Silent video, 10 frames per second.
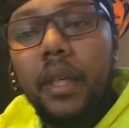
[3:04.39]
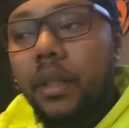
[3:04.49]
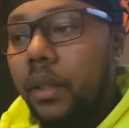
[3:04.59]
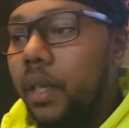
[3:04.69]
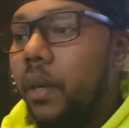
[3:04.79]

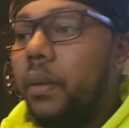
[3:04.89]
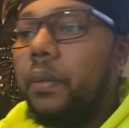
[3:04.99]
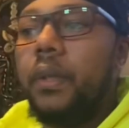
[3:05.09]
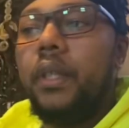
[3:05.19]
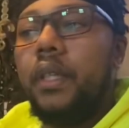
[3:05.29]
You know,
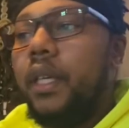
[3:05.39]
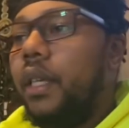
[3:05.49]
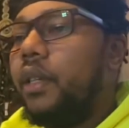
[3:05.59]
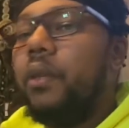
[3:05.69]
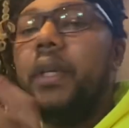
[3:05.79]
he
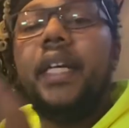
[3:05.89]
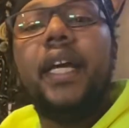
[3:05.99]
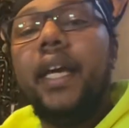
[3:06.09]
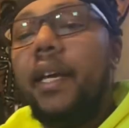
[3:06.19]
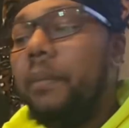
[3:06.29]
could do what he can,